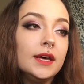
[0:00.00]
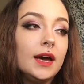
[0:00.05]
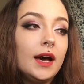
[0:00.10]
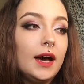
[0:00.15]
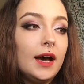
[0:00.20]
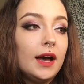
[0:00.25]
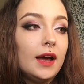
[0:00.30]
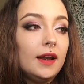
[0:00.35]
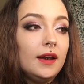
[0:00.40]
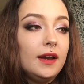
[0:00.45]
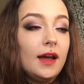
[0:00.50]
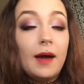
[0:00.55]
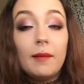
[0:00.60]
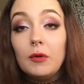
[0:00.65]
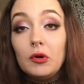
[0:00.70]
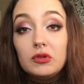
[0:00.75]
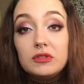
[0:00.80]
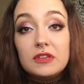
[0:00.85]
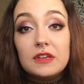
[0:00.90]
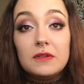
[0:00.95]
And I'm
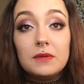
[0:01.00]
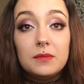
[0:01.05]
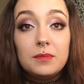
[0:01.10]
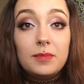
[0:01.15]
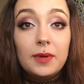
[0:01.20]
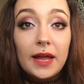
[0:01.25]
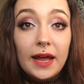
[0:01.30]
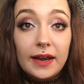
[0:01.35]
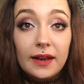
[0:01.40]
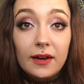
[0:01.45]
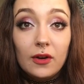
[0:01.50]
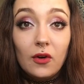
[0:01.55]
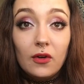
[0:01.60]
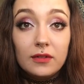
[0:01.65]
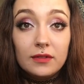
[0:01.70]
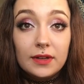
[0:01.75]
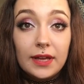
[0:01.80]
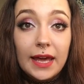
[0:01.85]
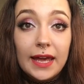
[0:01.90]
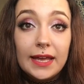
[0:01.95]
also planning on
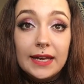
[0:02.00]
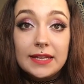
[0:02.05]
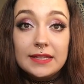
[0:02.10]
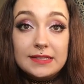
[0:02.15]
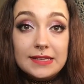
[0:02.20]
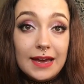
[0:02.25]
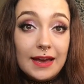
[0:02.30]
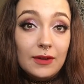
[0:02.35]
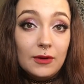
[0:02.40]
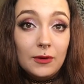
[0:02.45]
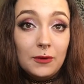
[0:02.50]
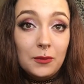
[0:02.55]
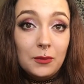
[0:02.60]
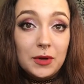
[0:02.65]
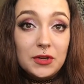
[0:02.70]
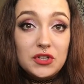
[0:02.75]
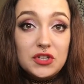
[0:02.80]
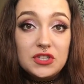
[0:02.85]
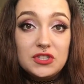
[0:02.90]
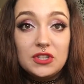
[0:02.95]
getting a tattoo
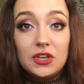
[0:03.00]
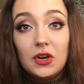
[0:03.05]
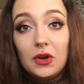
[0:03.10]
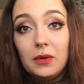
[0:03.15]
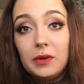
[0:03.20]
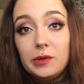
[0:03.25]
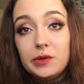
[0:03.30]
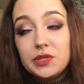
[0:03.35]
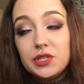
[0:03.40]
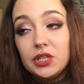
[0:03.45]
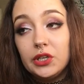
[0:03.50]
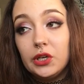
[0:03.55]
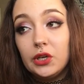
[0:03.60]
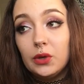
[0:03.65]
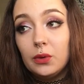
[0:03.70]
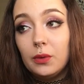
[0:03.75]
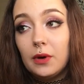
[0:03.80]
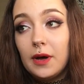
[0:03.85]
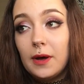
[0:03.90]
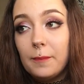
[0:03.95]
which is going
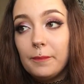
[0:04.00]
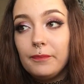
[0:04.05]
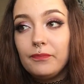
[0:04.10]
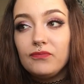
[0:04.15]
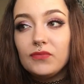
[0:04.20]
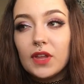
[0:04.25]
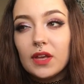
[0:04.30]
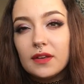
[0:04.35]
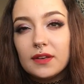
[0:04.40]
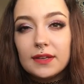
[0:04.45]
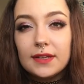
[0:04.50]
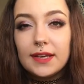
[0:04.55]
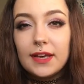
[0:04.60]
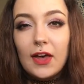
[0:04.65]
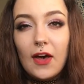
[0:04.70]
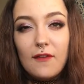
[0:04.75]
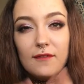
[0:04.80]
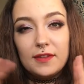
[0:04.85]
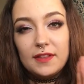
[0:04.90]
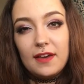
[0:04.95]
to
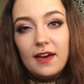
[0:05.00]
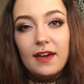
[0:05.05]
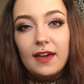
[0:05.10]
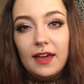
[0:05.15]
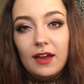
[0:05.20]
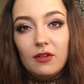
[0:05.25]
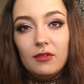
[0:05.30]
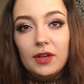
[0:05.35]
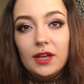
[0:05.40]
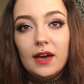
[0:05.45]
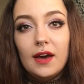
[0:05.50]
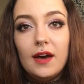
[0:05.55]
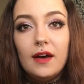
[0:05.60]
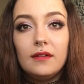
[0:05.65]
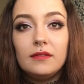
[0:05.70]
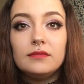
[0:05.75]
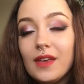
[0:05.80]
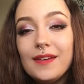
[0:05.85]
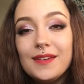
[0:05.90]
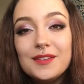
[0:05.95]
cover that area.
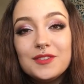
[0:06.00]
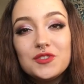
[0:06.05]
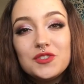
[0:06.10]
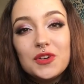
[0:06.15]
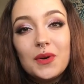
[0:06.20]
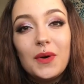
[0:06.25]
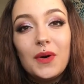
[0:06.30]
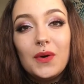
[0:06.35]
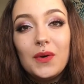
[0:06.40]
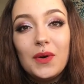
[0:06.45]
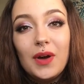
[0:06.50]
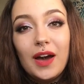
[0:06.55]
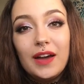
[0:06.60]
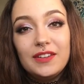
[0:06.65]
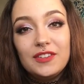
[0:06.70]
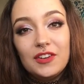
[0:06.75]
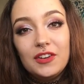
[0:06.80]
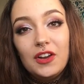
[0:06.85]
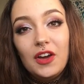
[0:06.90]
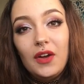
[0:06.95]
So I
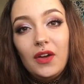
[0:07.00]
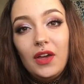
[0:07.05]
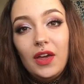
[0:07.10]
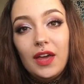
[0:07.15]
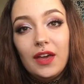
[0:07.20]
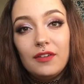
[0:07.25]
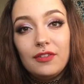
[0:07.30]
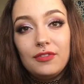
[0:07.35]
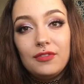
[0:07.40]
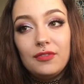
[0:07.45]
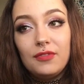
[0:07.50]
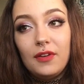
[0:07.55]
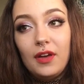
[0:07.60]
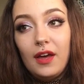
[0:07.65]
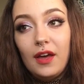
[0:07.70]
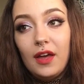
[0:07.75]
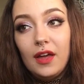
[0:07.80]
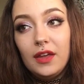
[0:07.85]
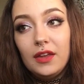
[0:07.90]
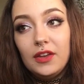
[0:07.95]
don't know if
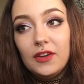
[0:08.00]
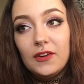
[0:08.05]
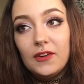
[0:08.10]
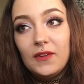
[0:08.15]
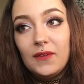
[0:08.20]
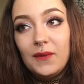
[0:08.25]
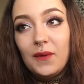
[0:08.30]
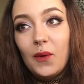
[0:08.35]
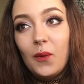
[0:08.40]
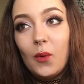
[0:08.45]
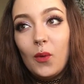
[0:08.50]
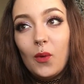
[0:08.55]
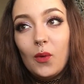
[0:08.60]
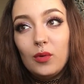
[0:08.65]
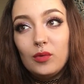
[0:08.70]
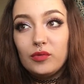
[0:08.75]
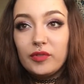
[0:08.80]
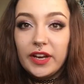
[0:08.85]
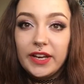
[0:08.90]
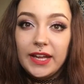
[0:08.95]
you
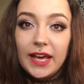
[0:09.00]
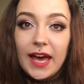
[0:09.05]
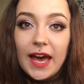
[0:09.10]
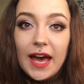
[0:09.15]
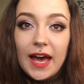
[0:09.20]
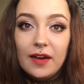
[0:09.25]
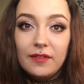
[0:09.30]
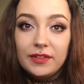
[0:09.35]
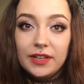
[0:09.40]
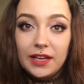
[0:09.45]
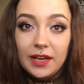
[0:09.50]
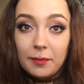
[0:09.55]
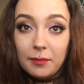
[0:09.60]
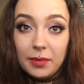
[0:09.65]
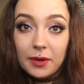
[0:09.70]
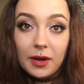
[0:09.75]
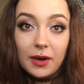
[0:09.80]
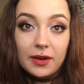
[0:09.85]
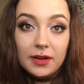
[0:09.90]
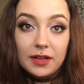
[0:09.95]
already have the
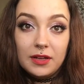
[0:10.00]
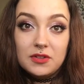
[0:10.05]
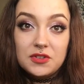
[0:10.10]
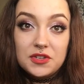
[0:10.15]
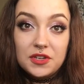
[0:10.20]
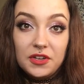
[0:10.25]
implant into